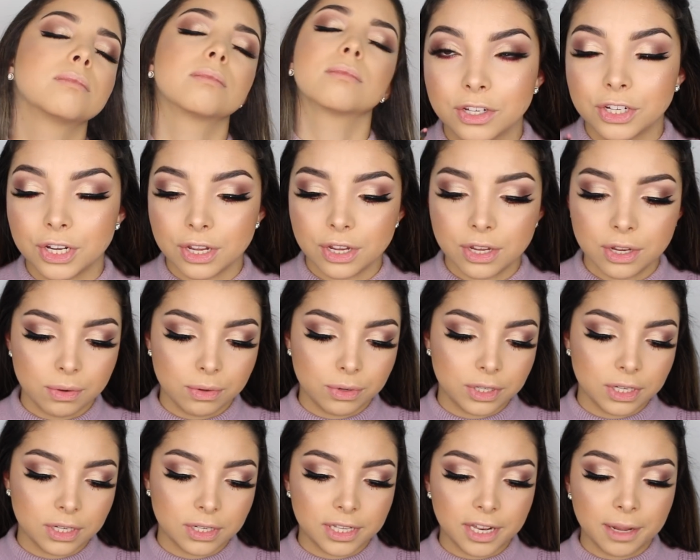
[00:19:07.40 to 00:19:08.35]
To
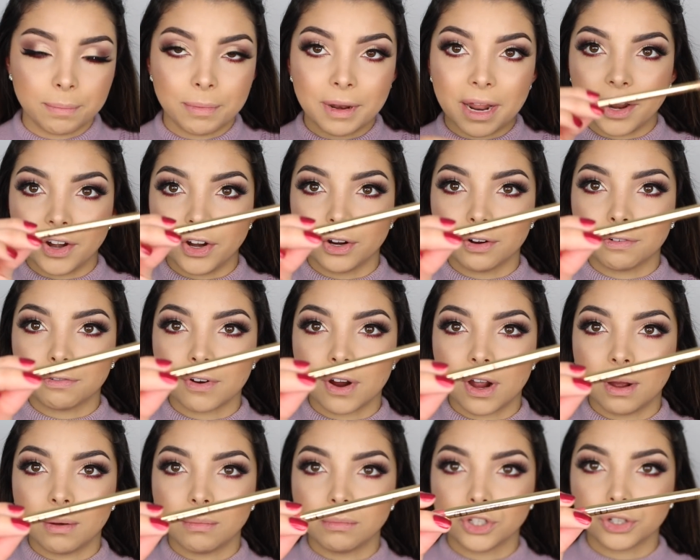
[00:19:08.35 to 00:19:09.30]
use this lip liner
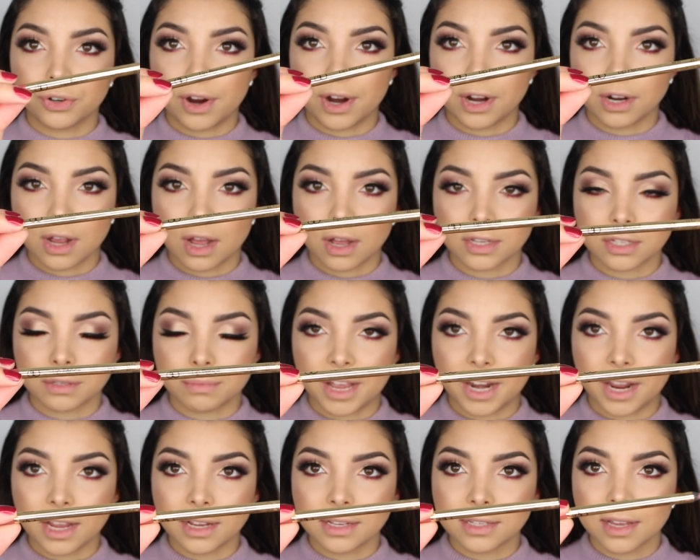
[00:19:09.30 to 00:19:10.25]
from Gerard
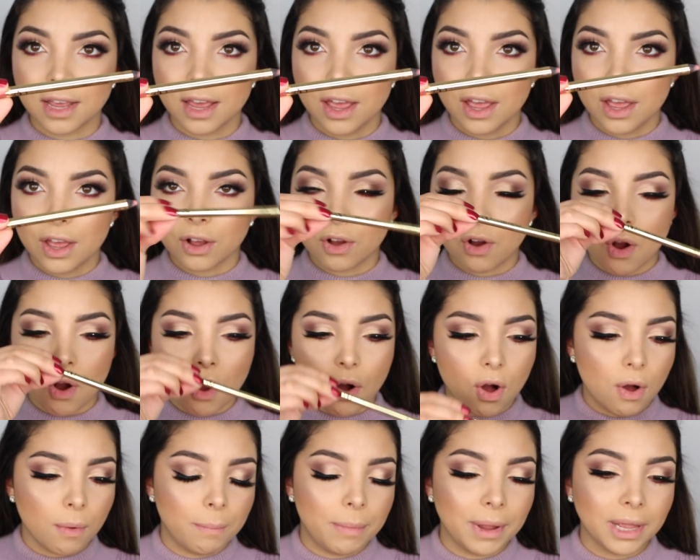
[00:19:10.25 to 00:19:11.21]
Cosmetics
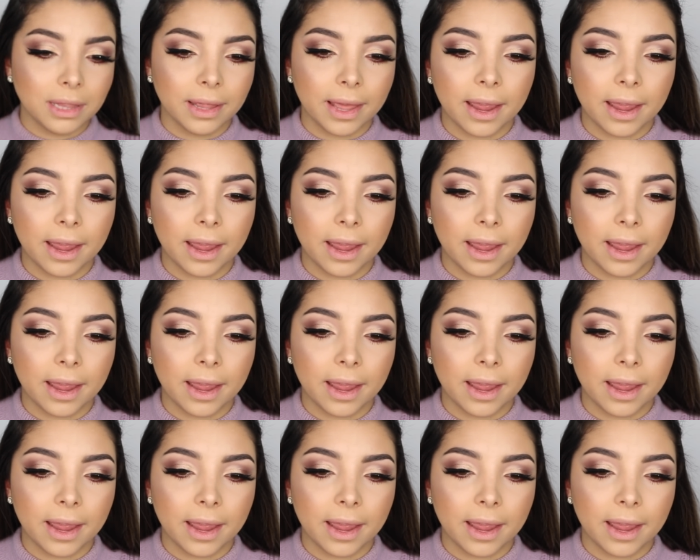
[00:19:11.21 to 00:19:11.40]
called Bel